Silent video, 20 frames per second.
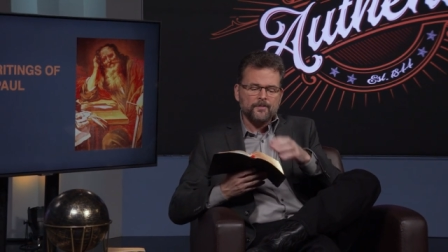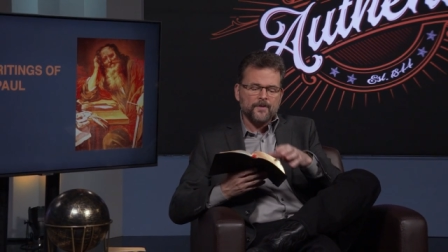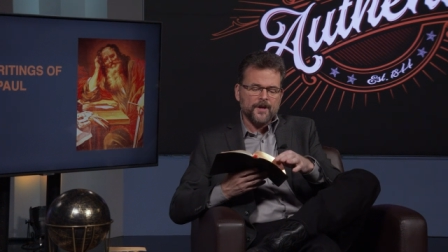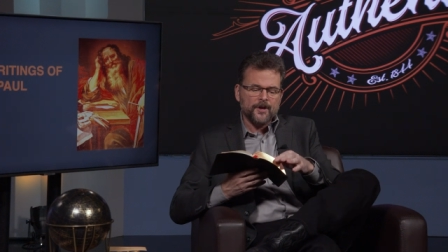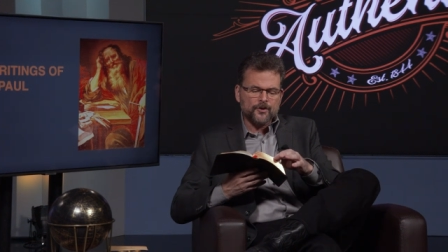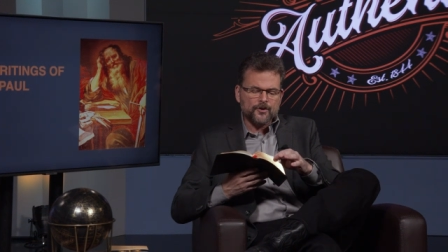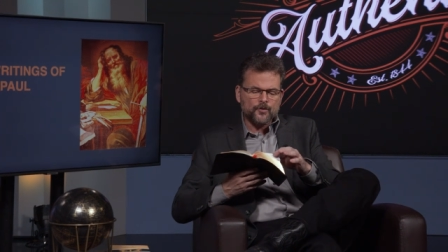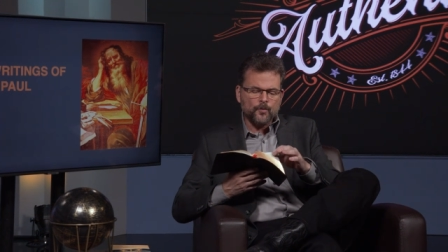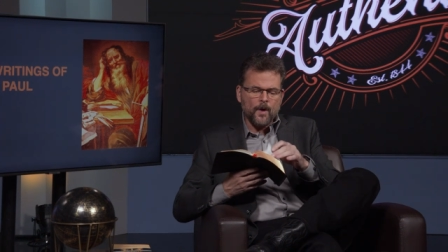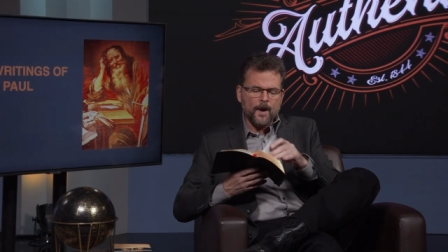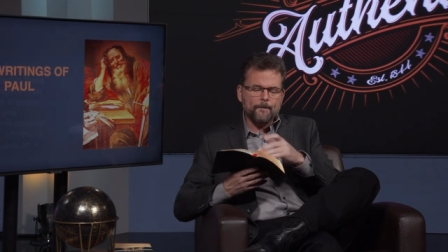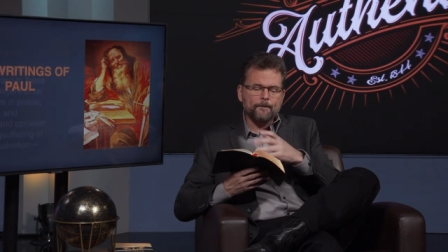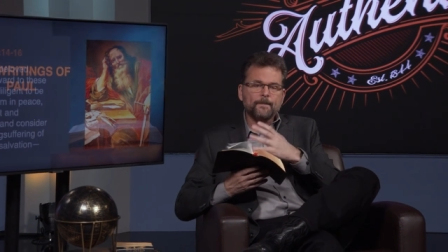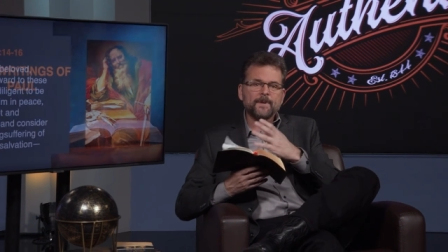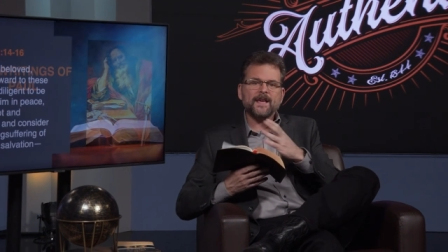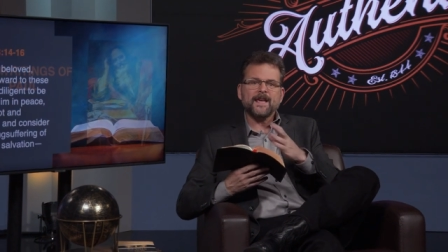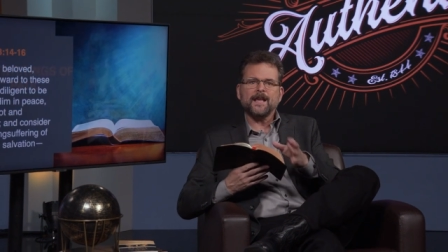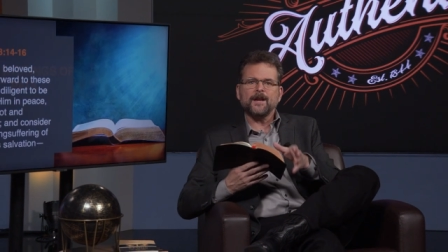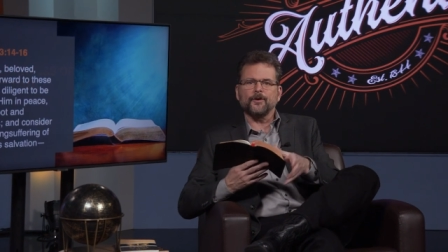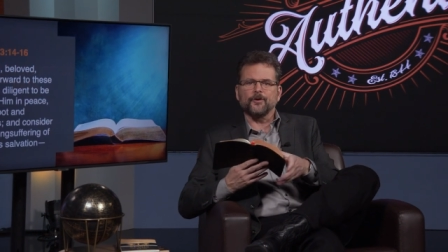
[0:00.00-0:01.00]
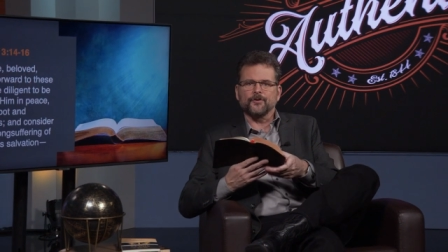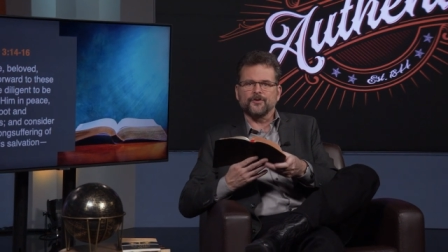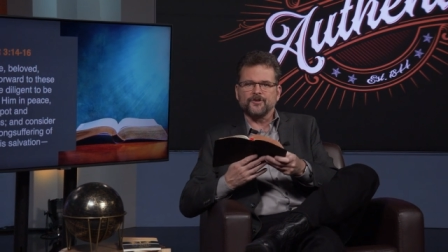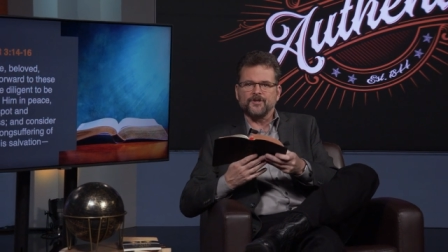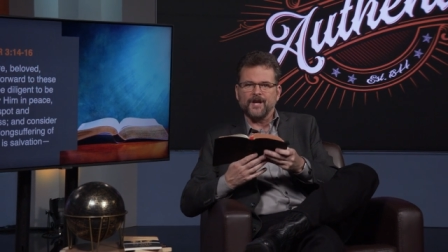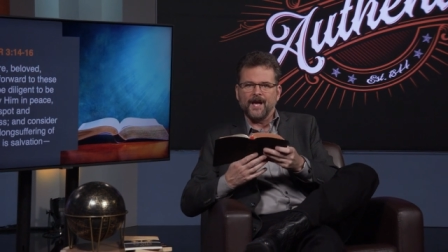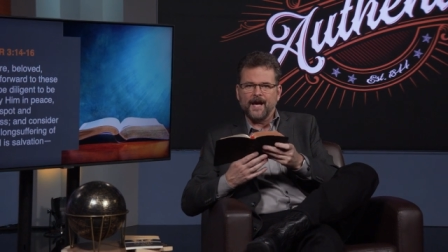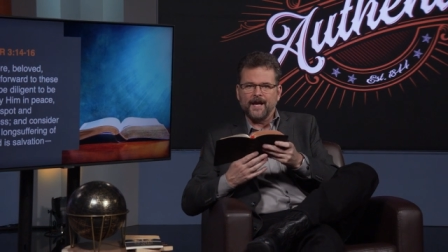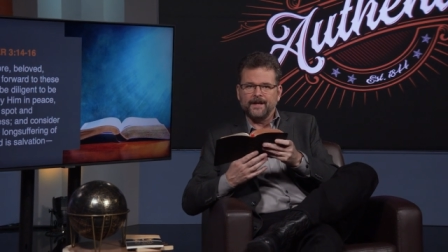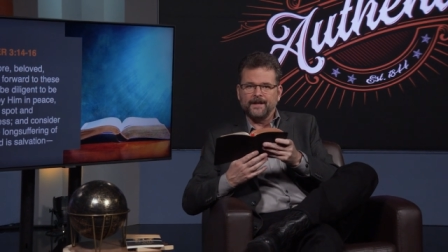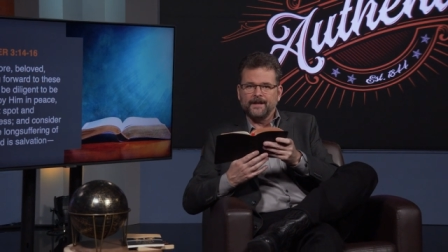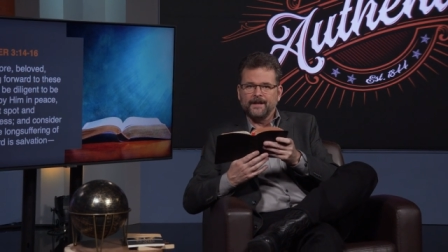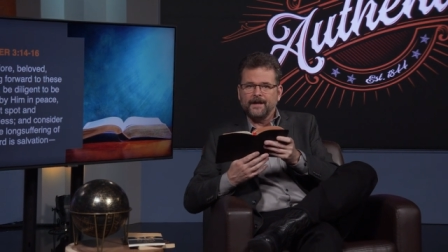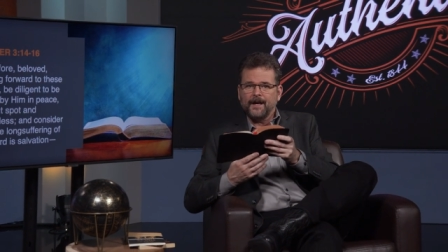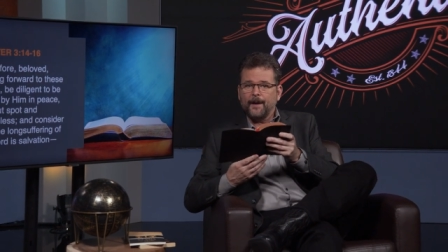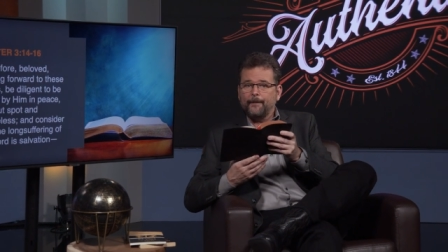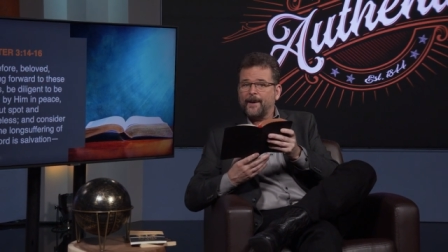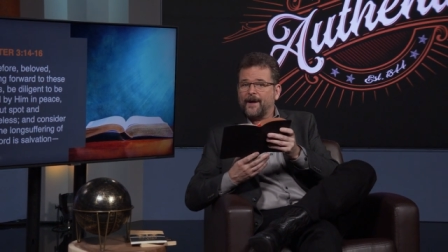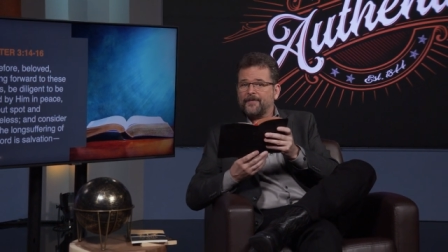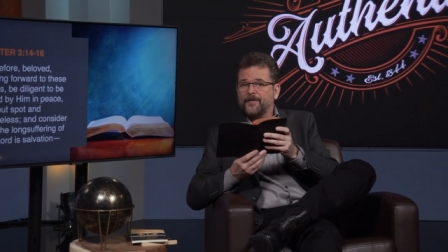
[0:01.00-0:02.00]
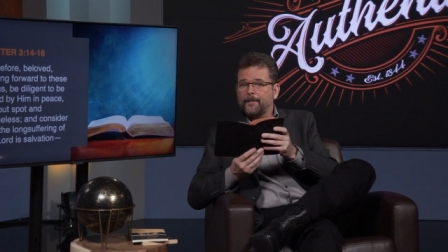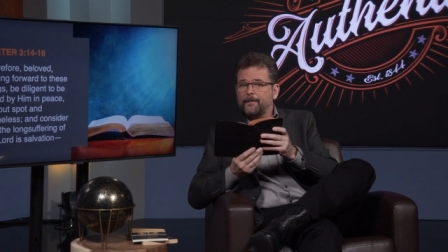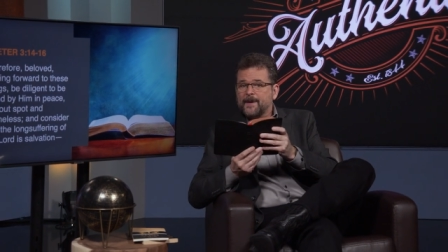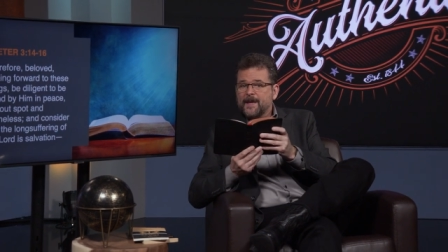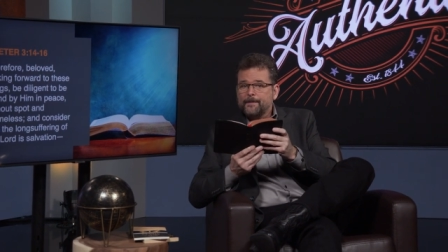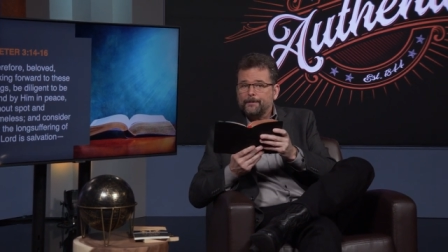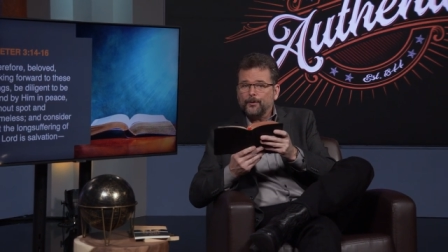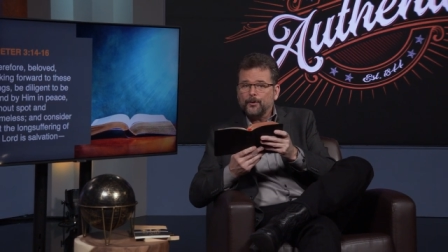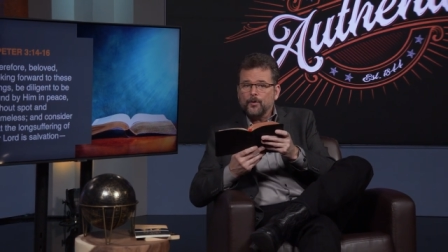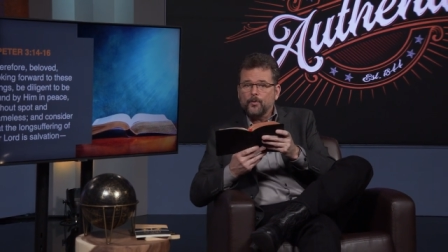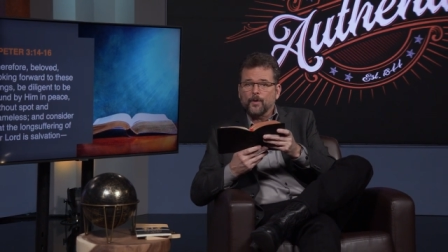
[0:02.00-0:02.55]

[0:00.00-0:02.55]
Here's what Peter said about the people